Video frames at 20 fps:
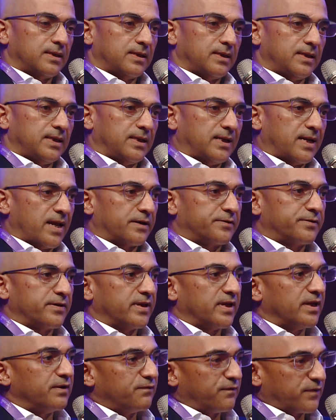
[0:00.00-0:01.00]

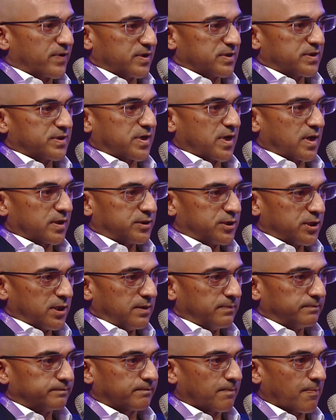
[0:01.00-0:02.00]
electric infrastructure.
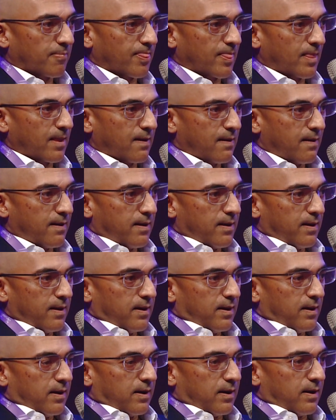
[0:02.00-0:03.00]

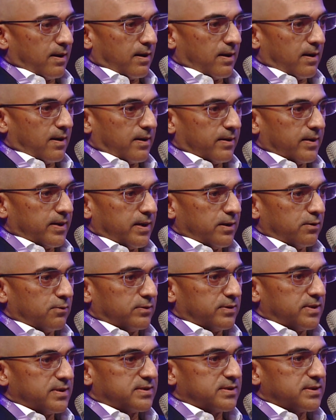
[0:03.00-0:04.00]

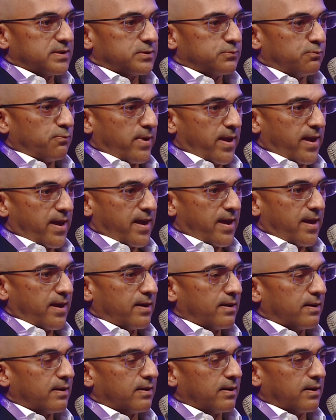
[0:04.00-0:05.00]
This is where,
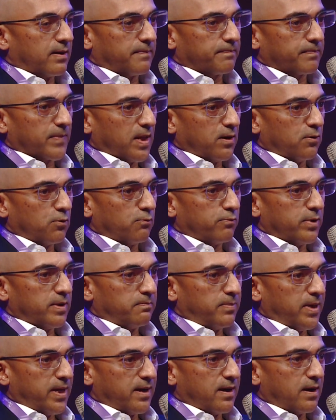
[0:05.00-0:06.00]
we
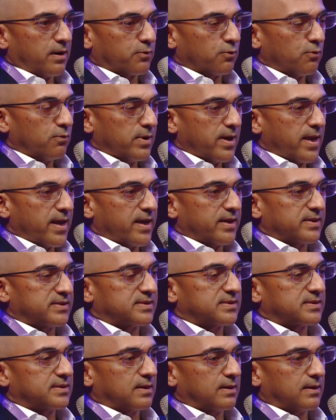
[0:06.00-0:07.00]
play a role
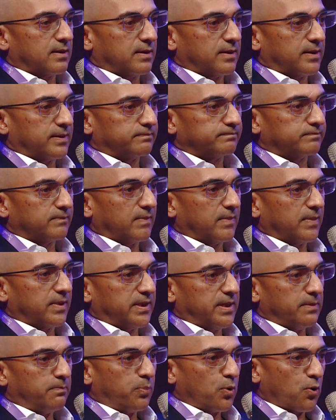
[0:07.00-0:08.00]
as
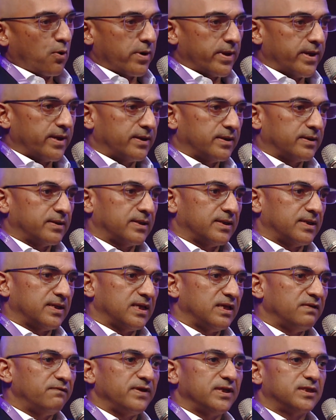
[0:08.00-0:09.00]
deploying
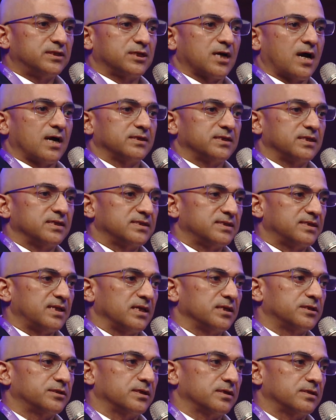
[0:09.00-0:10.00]
EV charging
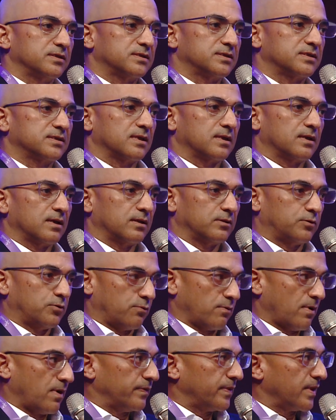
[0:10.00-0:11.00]
stations
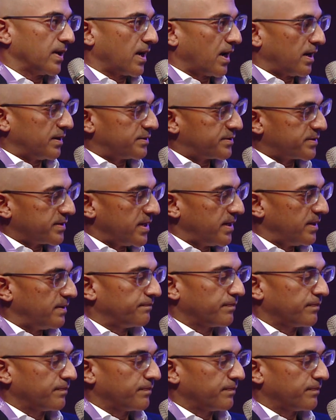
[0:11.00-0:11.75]
throughout the country.